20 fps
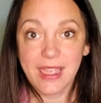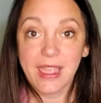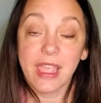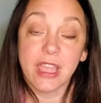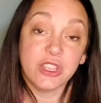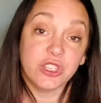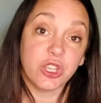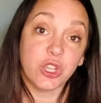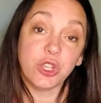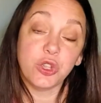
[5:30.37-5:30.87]

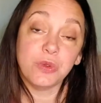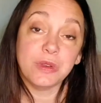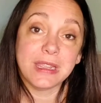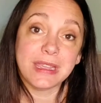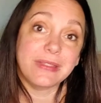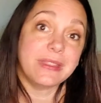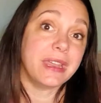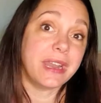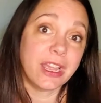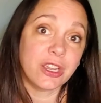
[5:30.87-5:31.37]
And so you
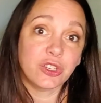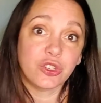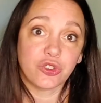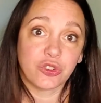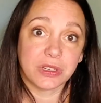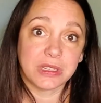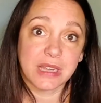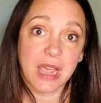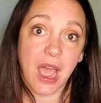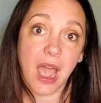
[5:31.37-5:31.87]
need that extra
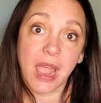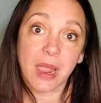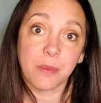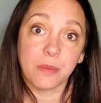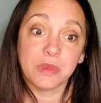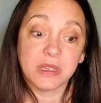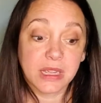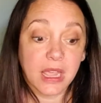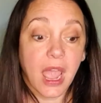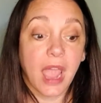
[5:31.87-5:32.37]
time
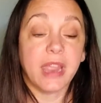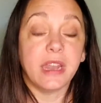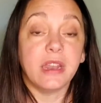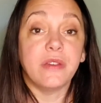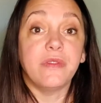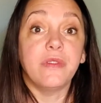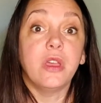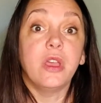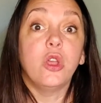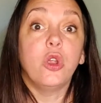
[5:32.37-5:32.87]
to kind of
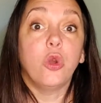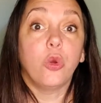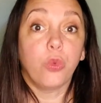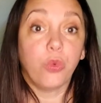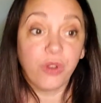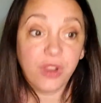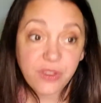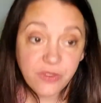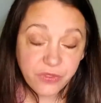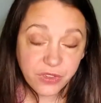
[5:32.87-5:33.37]

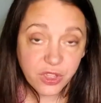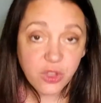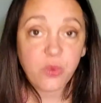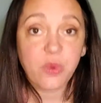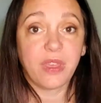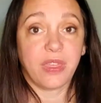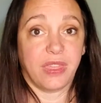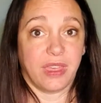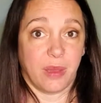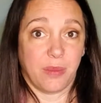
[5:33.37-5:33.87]
review
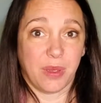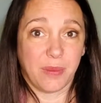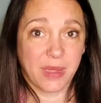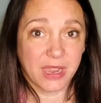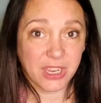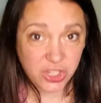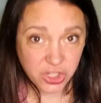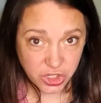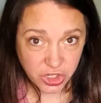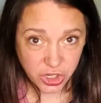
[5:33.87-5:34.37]
with them and make
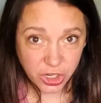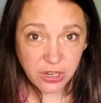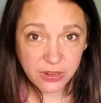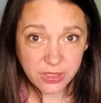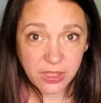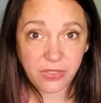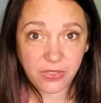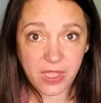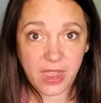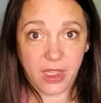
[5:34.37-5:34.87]
sure
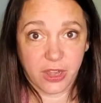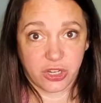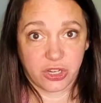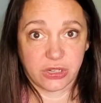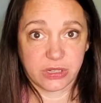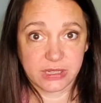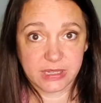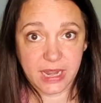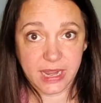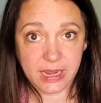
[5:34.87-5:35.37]
that they
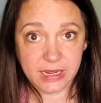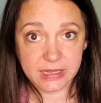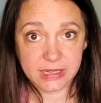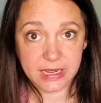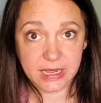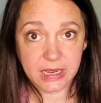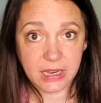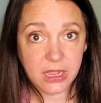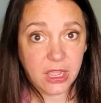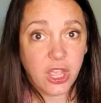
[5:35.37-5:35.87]
understand it.
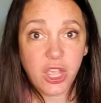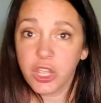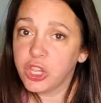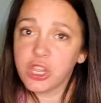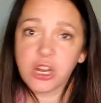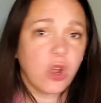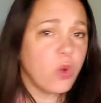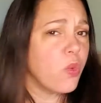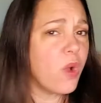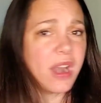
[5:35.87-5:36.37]
You
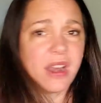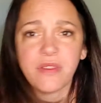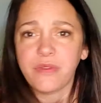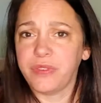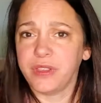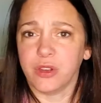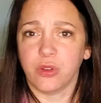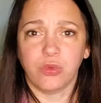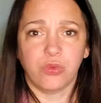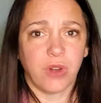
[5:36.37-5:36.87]
don't want to
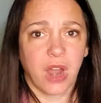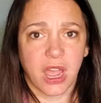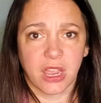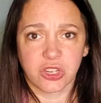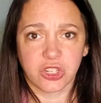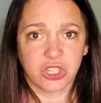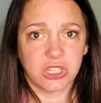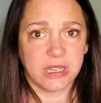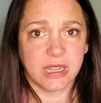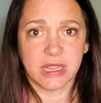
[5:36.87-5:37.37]
feel
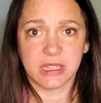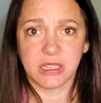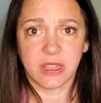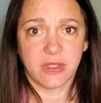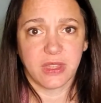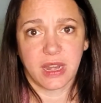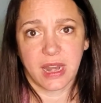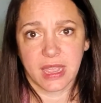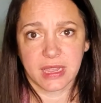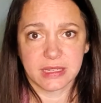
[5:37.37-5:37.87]
rushed to get to the
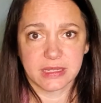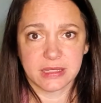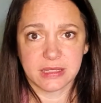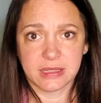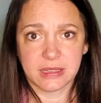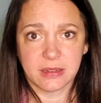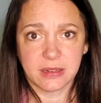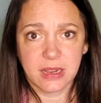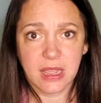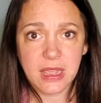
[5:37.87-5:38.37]

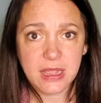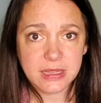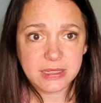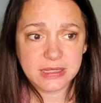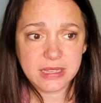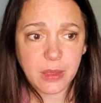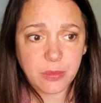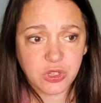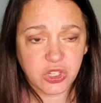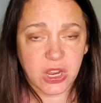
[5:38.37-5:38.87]
next
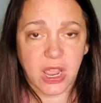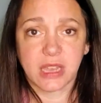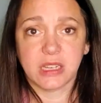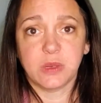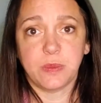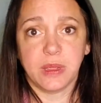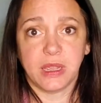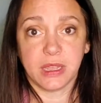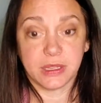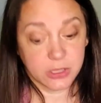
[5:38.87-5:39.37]
subject
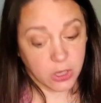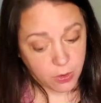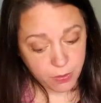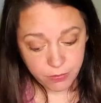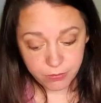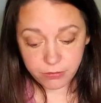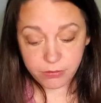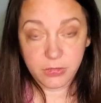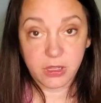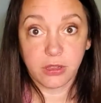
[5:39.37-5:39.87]
because, oh,
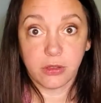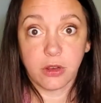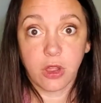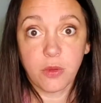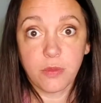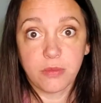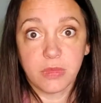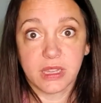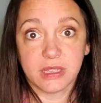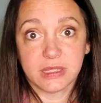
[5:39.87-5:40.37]
nope,
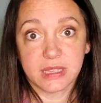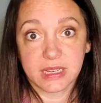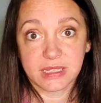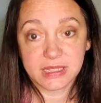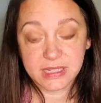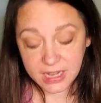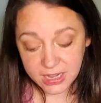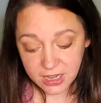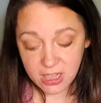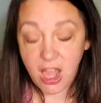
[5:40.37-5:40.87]
it's
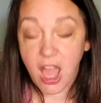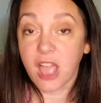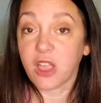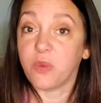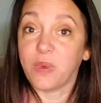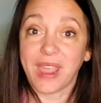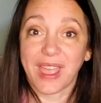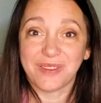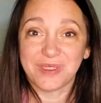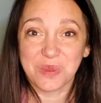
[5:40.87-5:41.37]
10 o'clock.
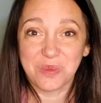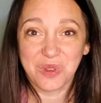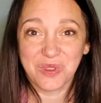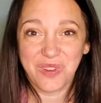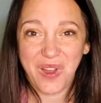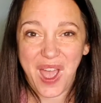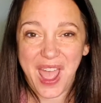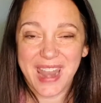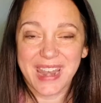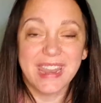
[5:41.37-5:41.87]
We have to move
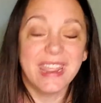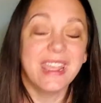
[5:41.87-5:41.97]
on.